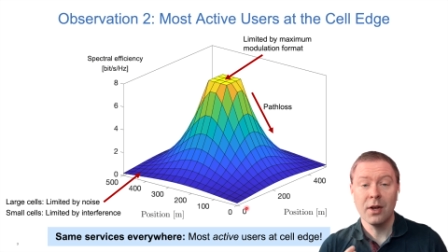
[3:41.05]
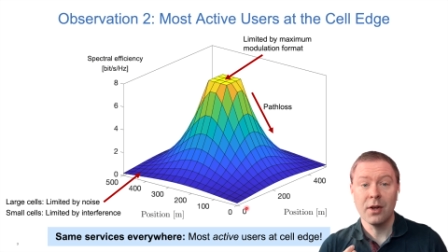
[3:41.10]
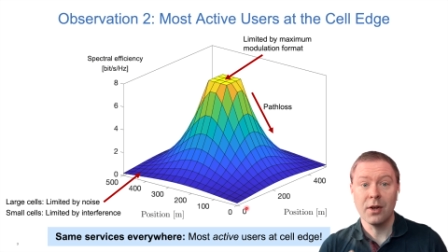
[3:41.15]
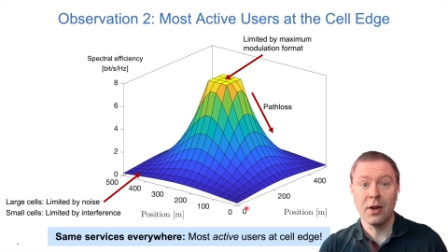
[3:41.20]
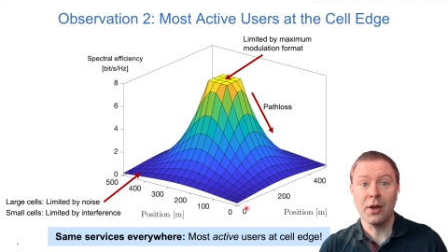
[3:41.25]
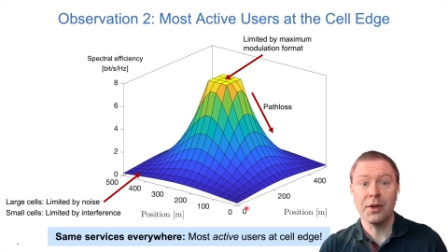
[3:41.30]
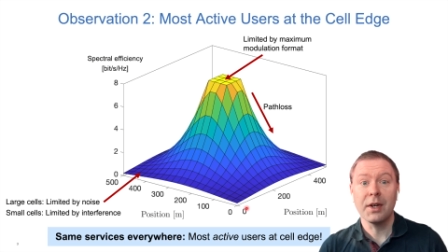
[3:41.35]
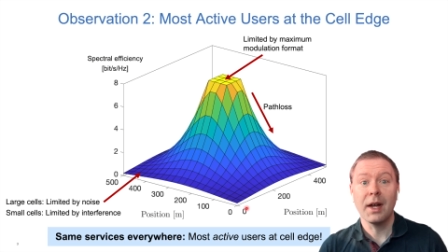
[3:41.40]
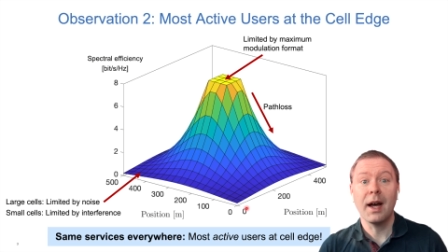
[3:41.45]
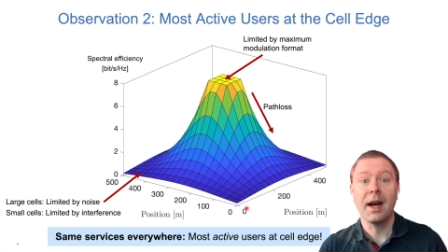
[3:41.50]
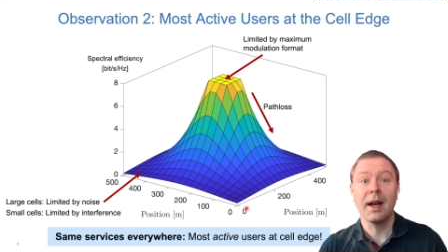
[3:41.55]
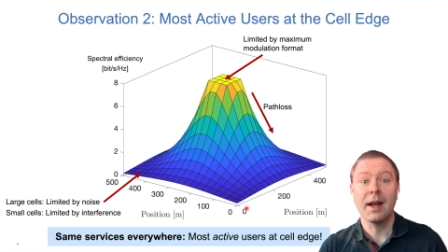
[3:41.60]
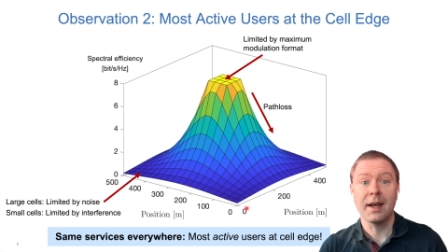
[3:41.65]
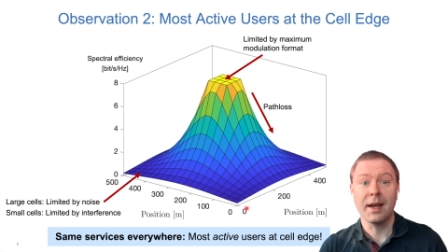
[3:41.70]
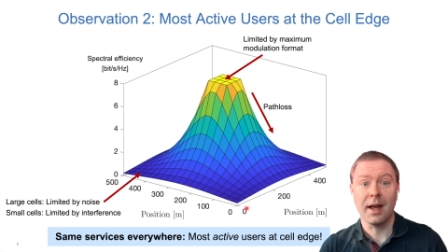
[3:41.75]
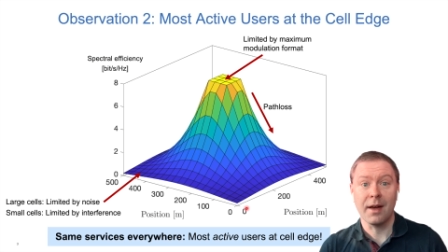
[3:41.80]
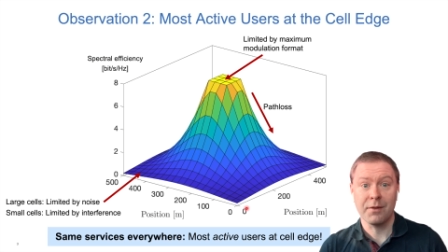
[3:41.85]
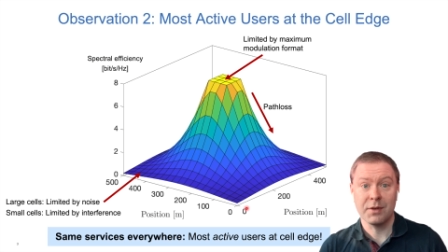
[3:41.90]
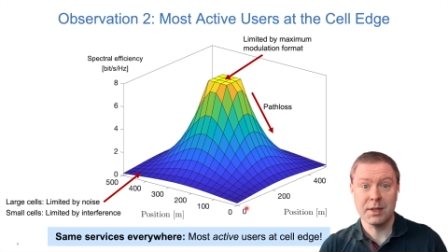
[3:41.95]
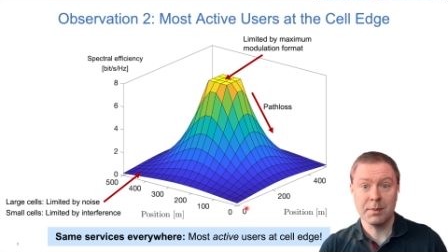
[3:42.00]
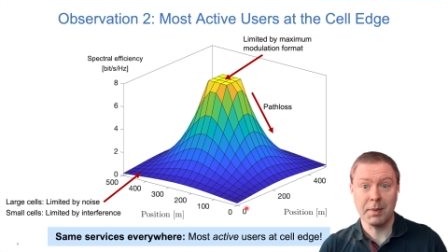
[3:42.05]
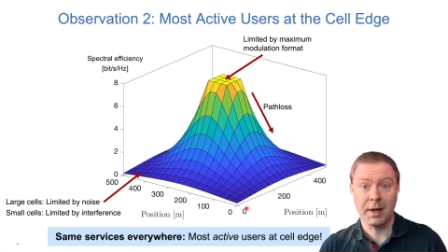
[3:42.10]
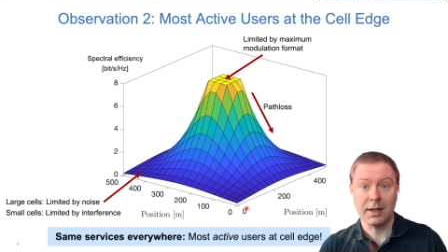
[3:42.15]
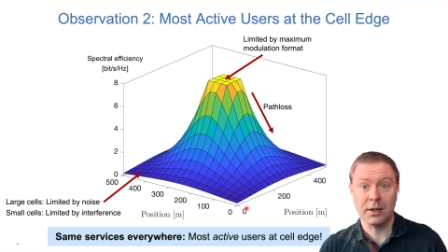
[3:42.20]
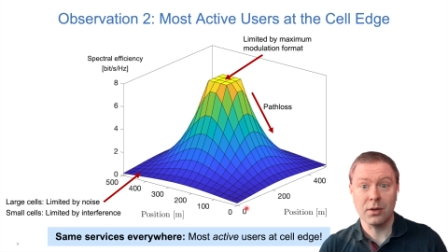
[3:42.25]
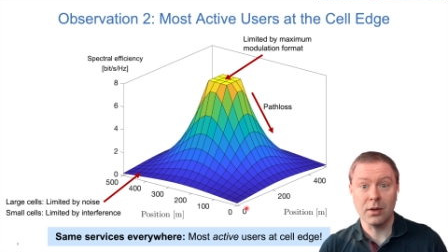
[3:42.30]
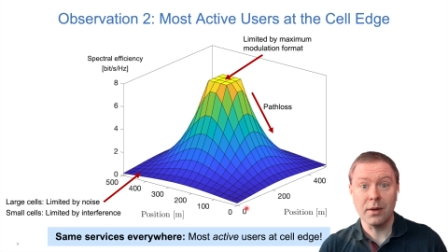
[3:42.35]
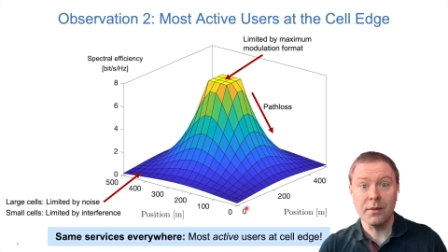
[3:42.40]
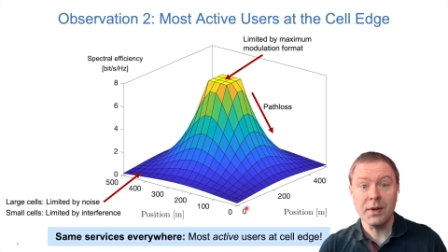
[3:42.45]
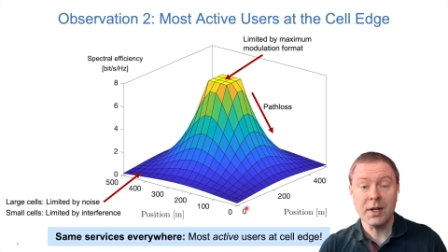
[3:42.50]
not high enough
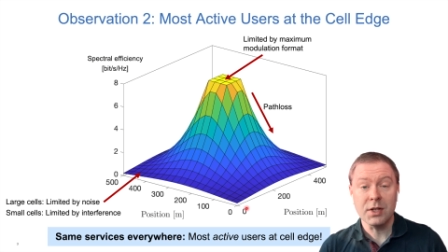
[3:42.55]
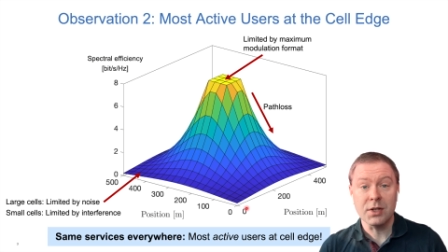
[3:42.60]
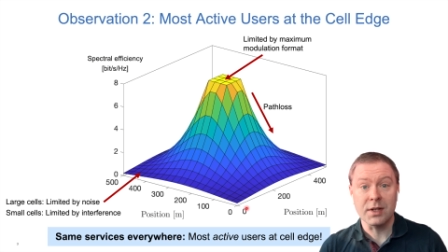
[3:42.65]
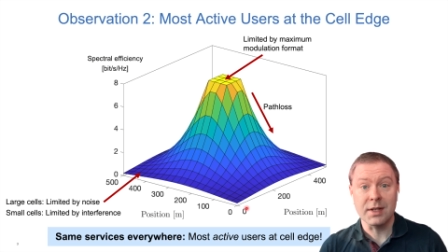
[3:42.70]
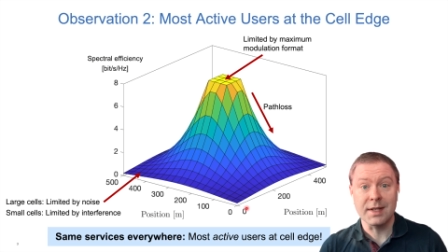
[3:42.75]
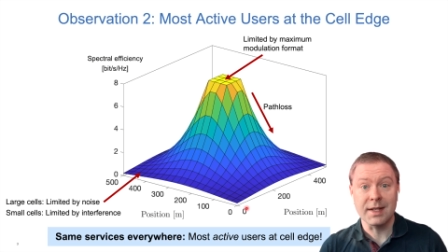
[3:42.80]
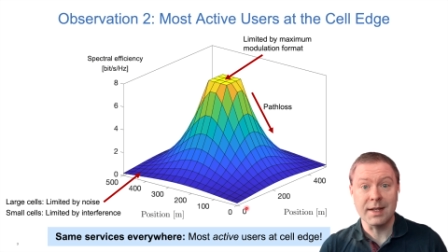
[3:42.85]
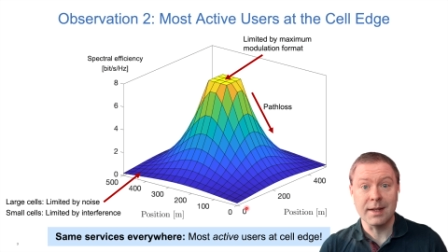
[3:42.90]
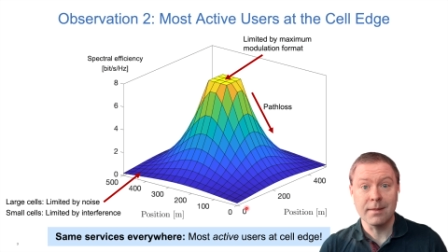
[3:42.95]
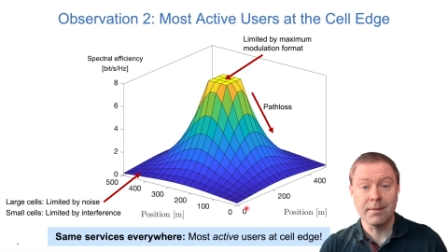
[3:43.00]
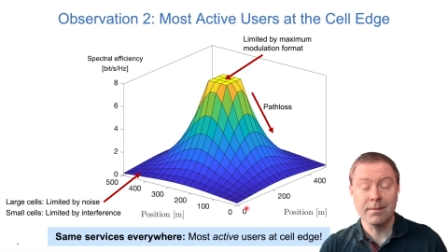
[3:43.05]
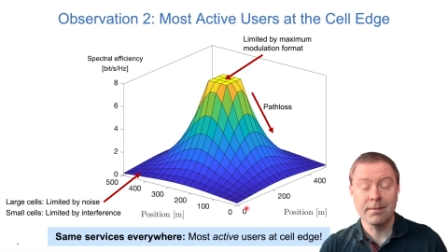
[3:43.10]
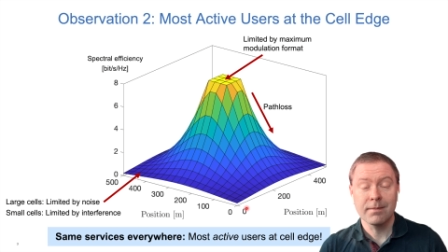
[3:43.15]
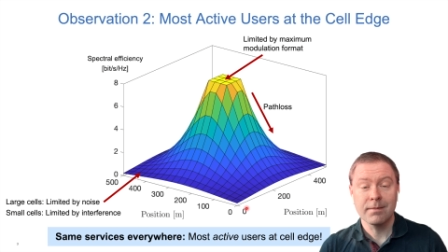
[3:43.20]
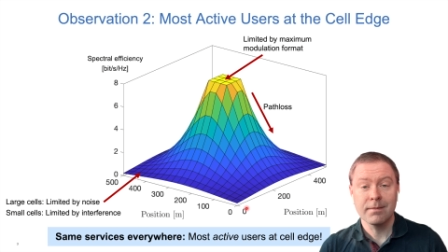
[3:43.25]
spectral efficiency.